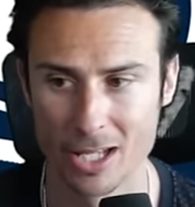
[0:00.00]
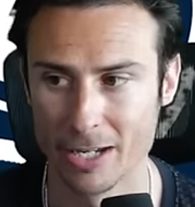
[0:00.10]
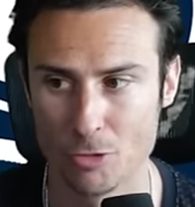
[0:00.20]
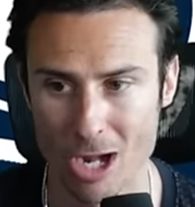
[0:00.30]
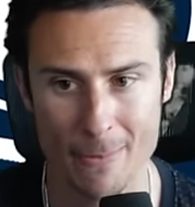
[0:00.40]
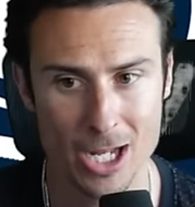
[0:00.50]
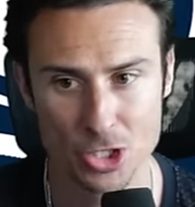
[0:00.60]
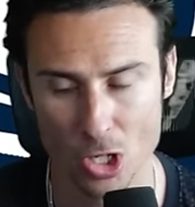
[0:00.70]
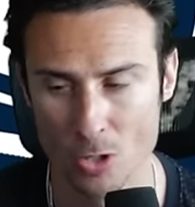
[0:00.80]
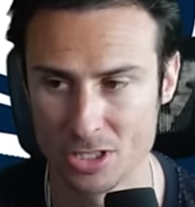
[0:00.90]
Like, if Draymond
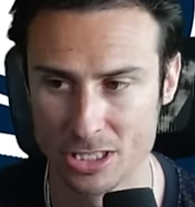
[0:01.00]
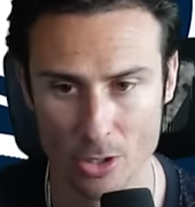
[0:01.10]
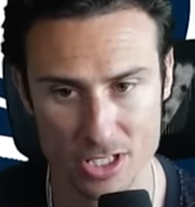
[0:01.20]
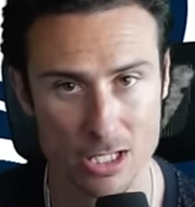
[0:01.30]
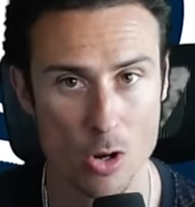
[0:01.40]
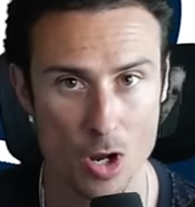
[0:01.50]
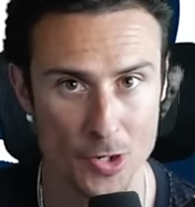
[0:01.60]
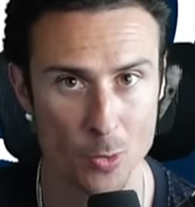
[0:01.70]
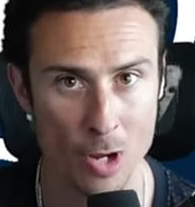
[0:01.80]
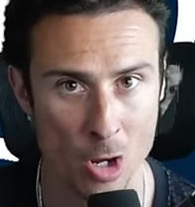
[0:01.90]
Jones still is a little
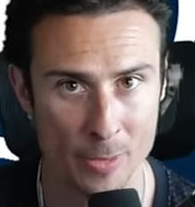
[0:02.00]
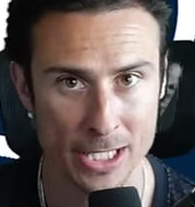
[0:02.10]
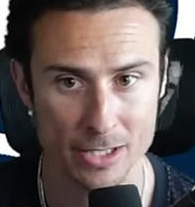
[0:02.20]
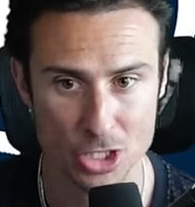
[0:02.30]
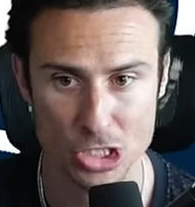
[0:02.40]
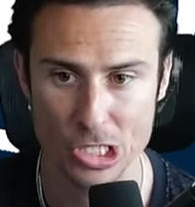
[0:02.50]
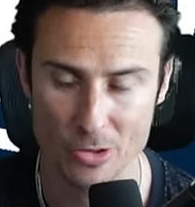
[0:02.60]
underwhelming this year,